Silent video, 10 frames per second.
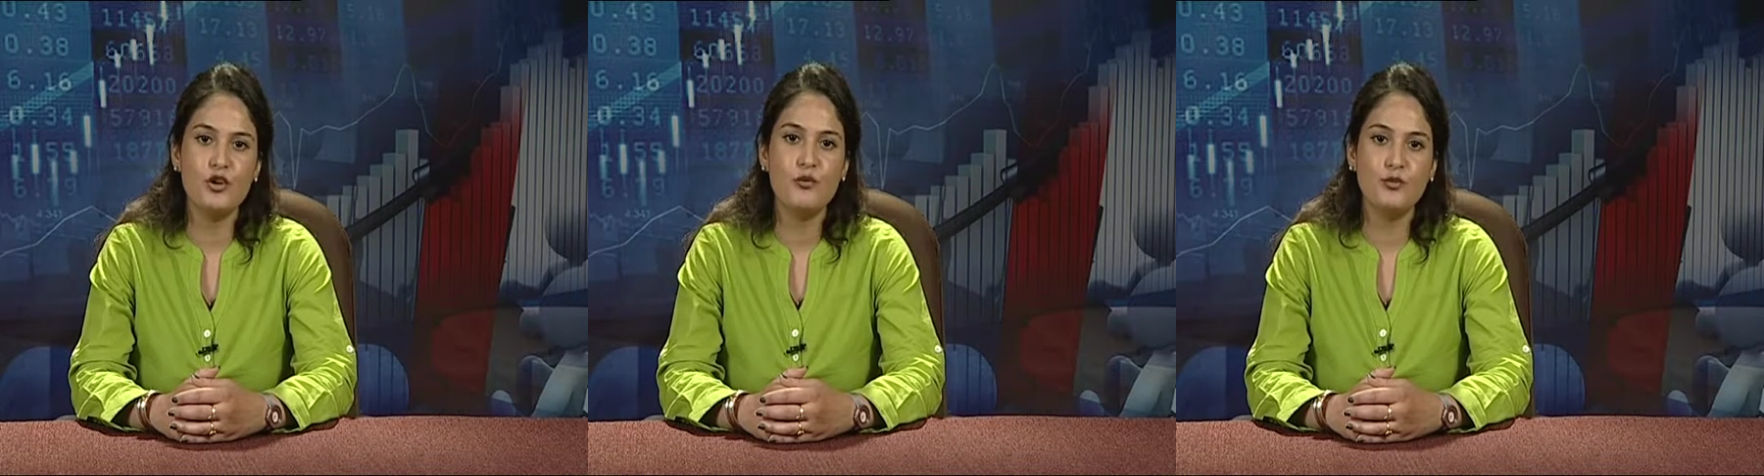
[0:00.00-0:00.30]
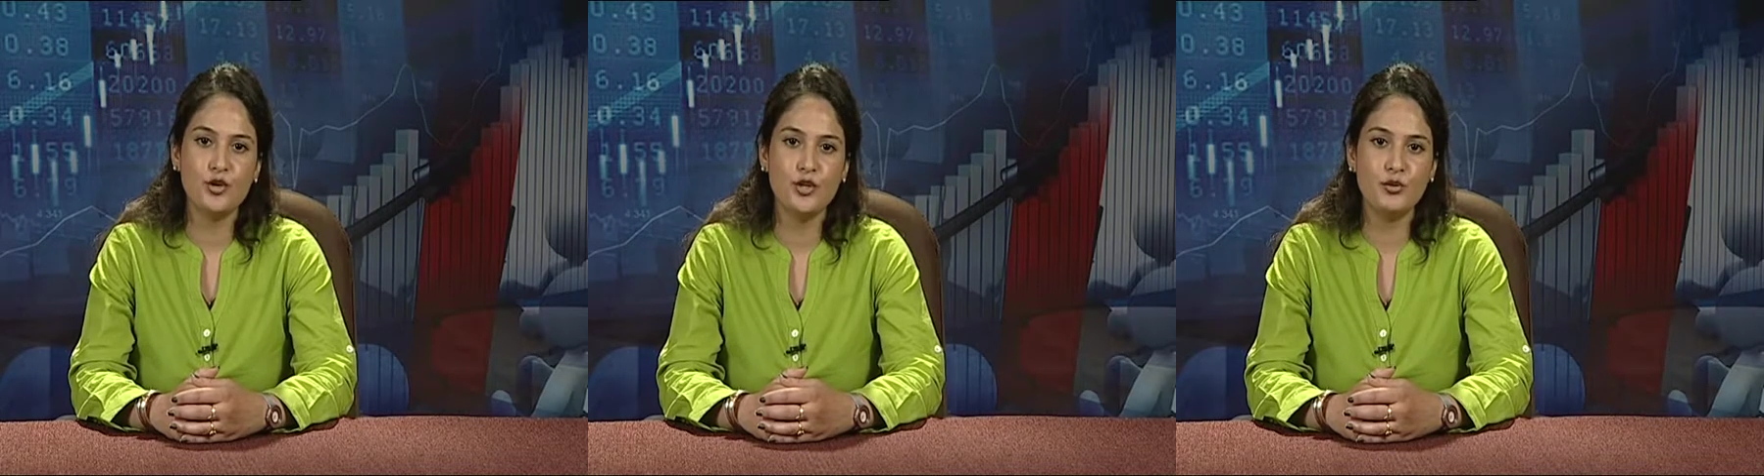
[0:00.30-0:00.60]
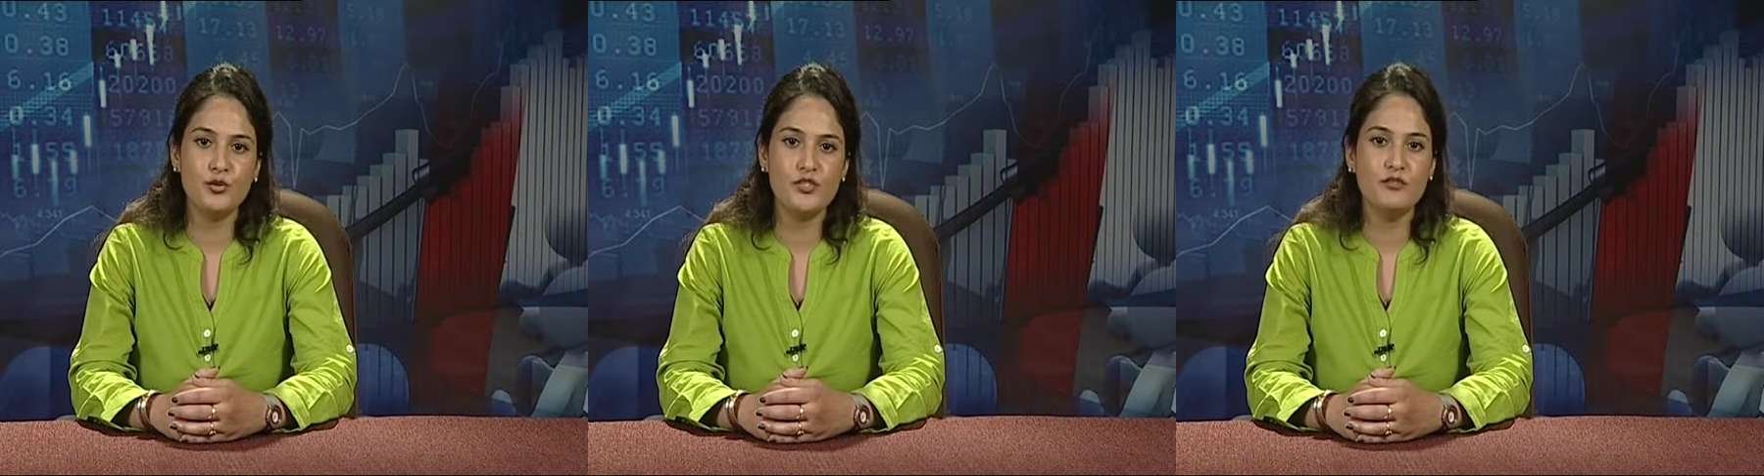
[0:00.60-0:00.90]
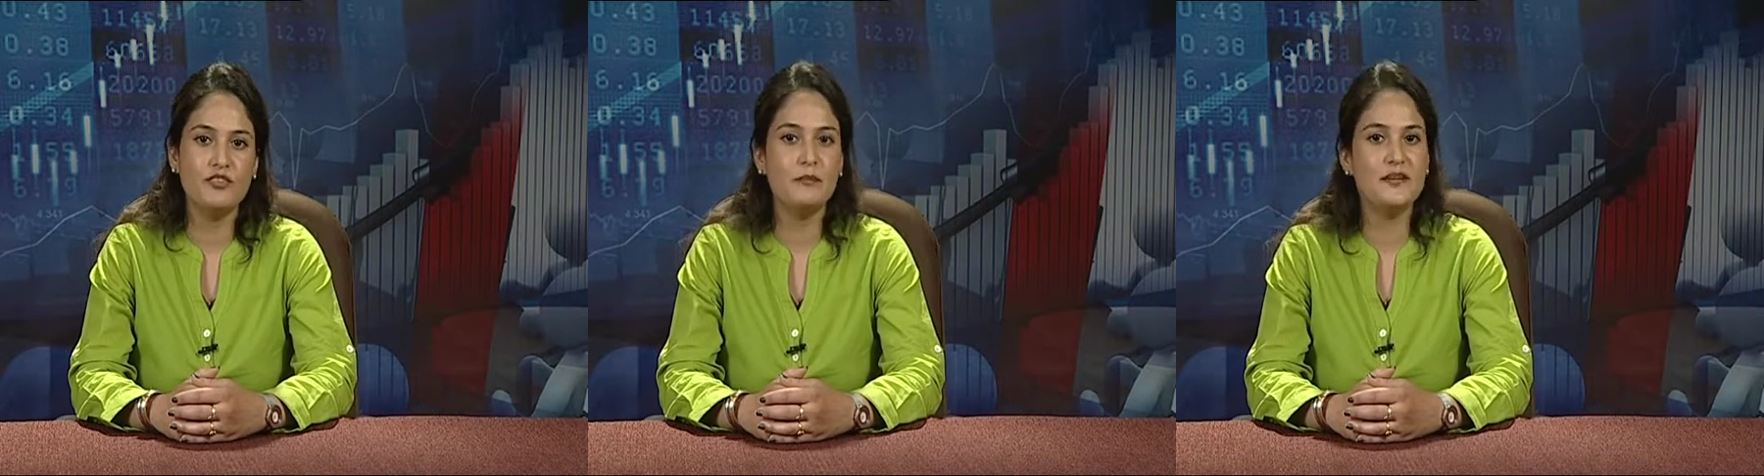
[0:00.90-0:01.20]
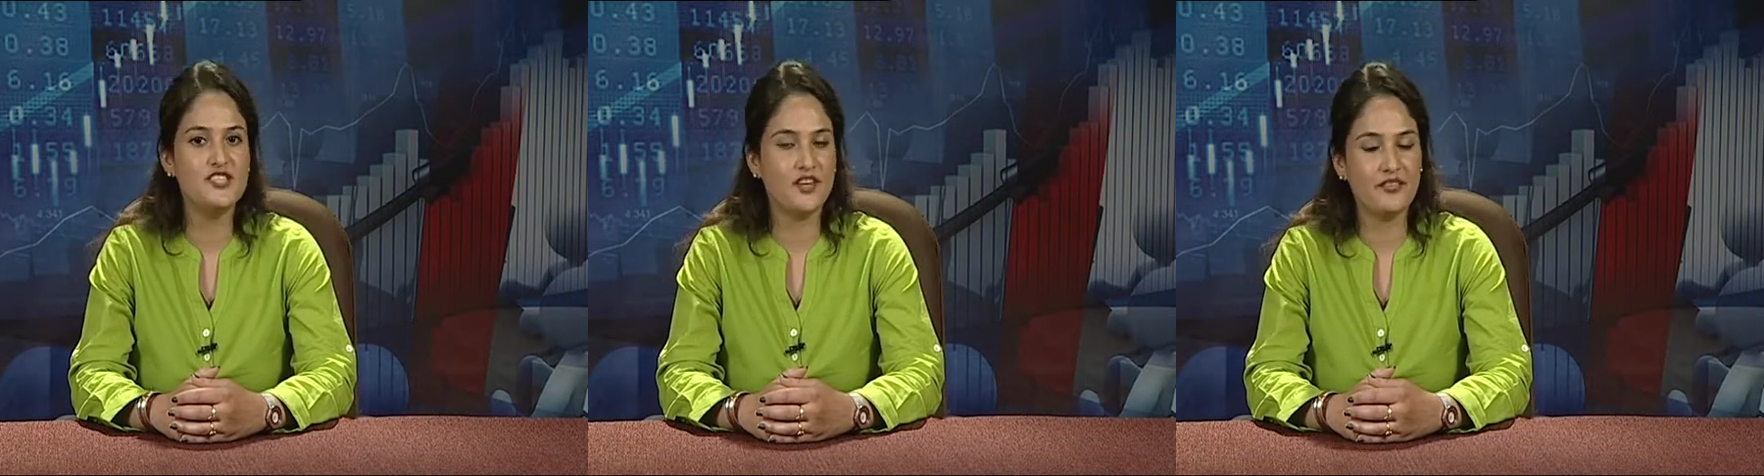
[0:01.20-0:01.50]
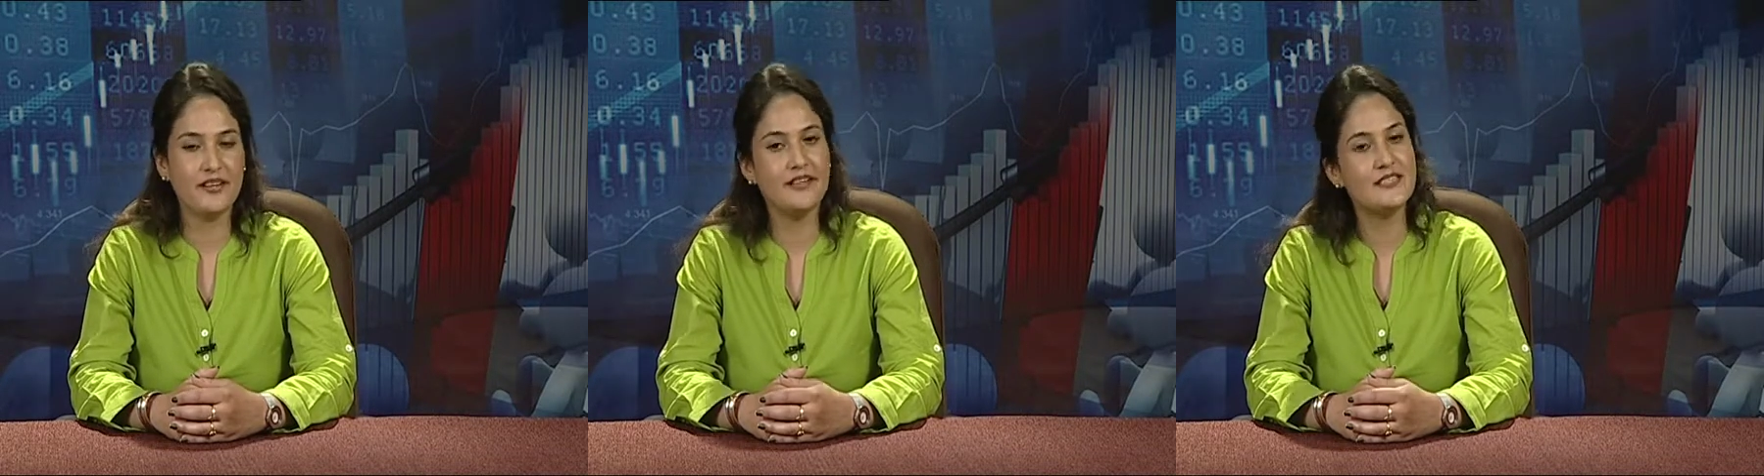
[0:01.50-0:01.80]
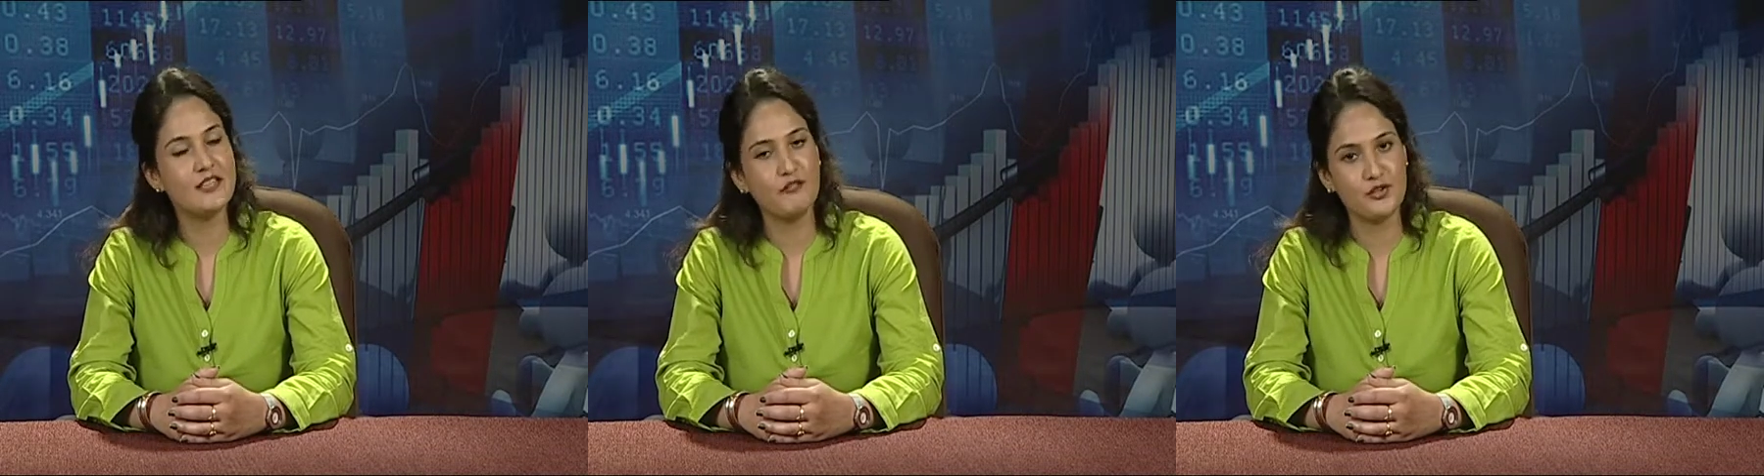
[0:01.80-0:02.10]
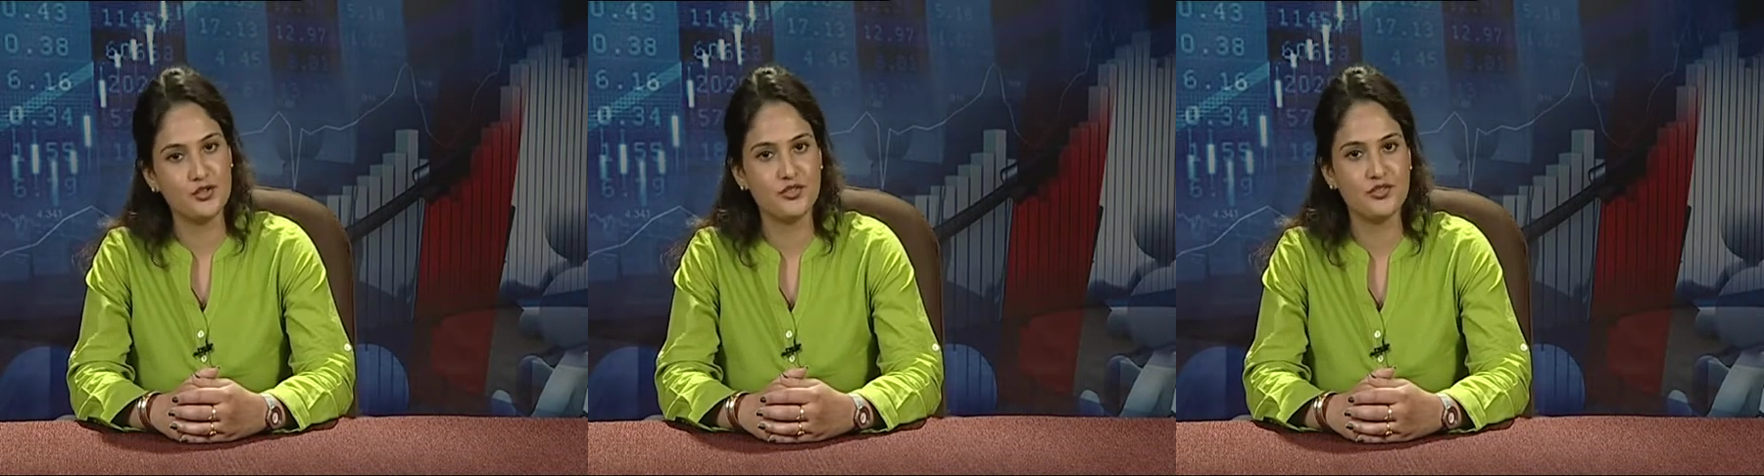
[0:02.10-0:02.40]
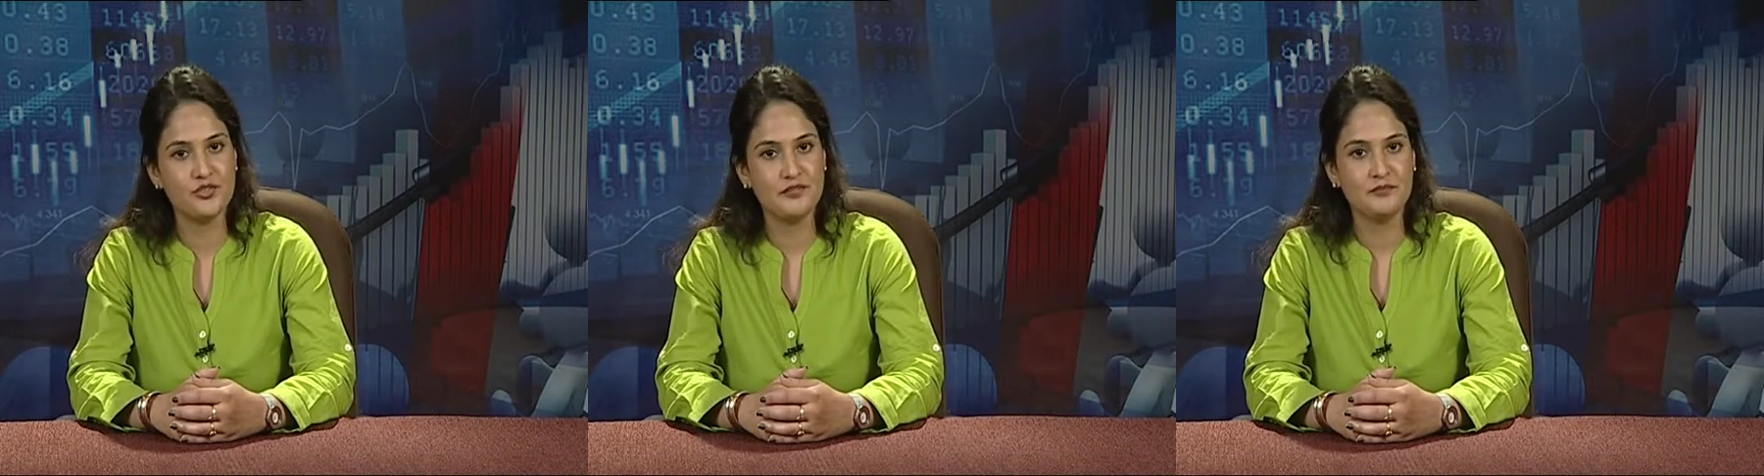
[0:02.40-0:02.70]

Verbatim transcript: produced will be generated sufficient.